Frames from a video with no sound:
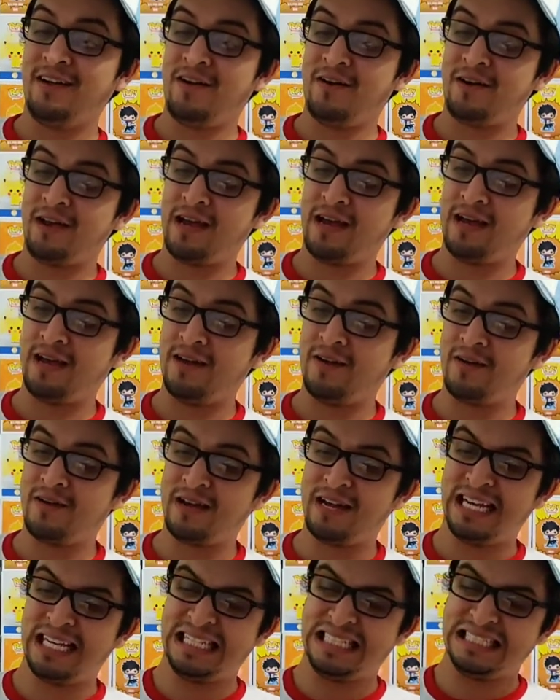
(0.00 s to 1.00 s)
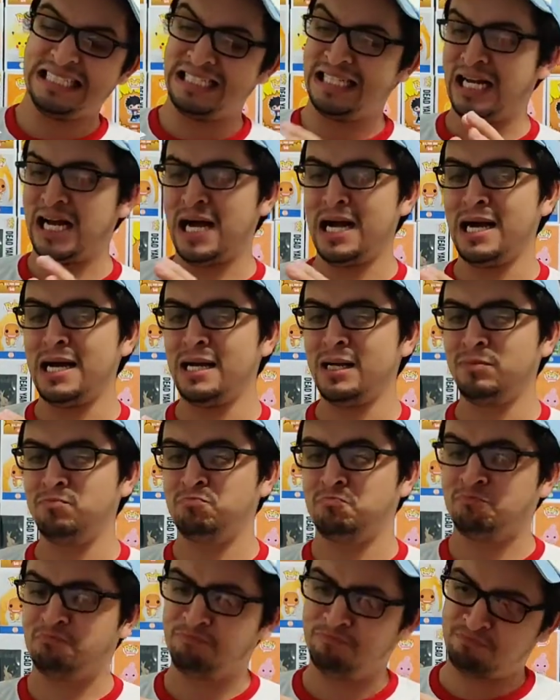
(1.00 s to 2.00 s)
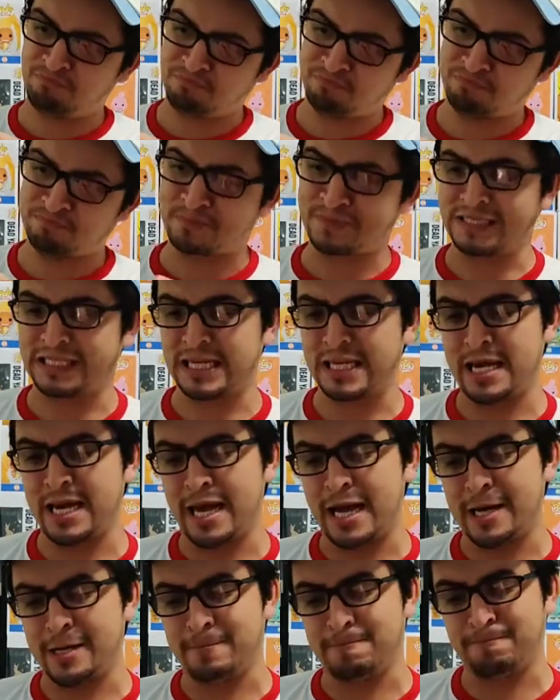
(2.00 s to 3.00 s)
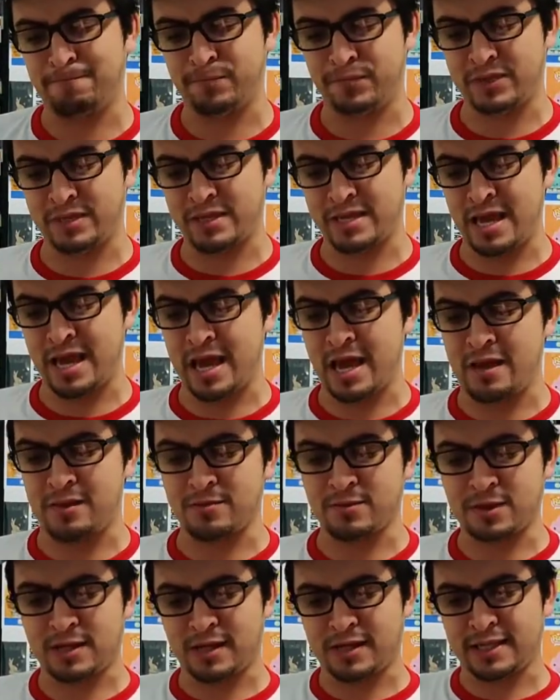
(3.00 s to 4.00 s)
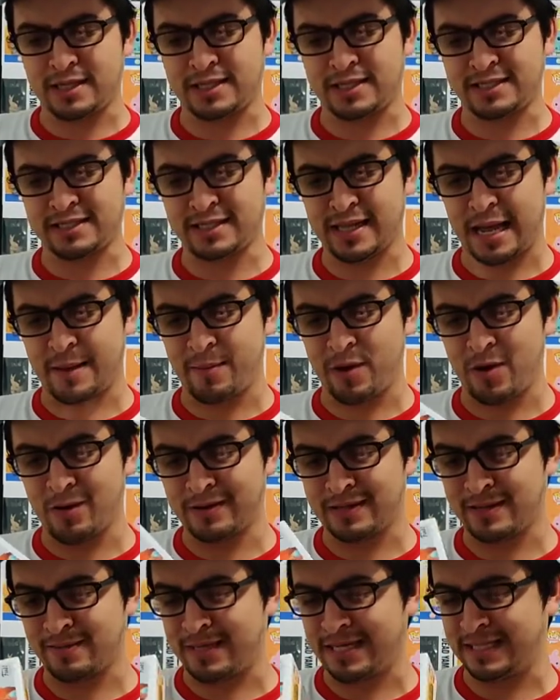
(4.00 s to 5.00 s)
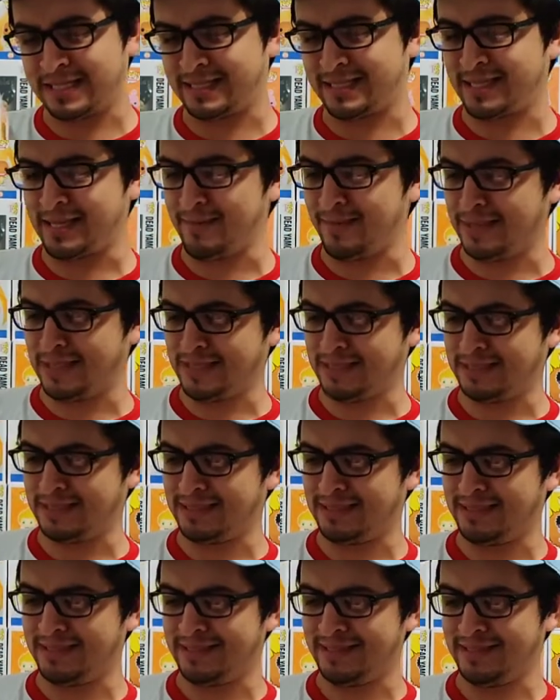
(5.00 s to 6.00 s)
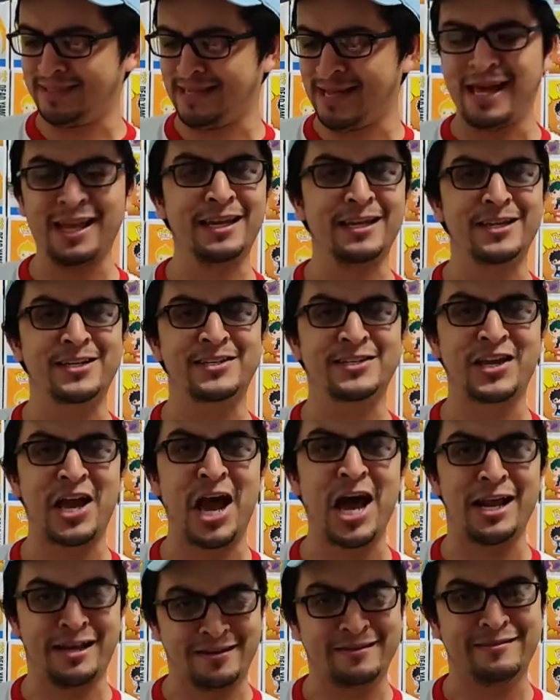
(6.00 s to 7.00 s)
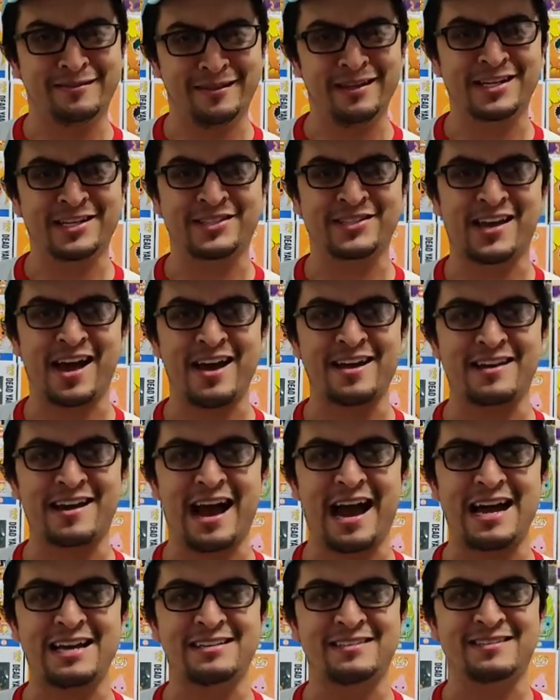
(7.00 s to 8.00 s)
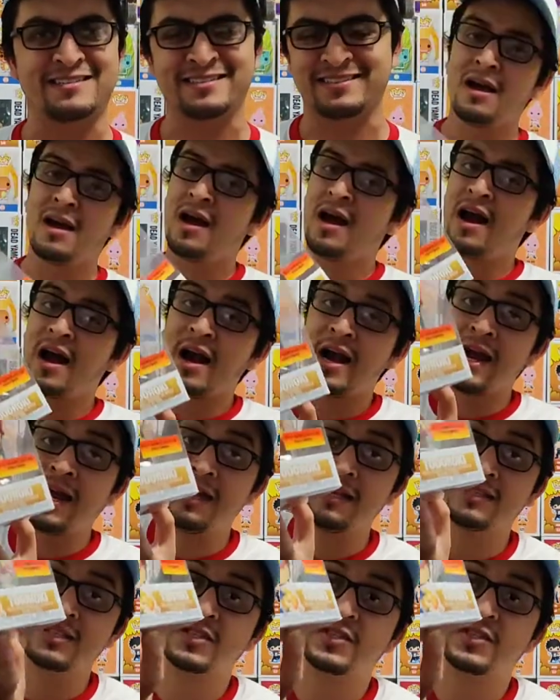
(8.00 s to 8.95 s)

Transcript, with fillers: Okay, okay. Uh, yeah, yeah. Uh, I'm holding my stomach. It looks good. It looks good, guys. Alright,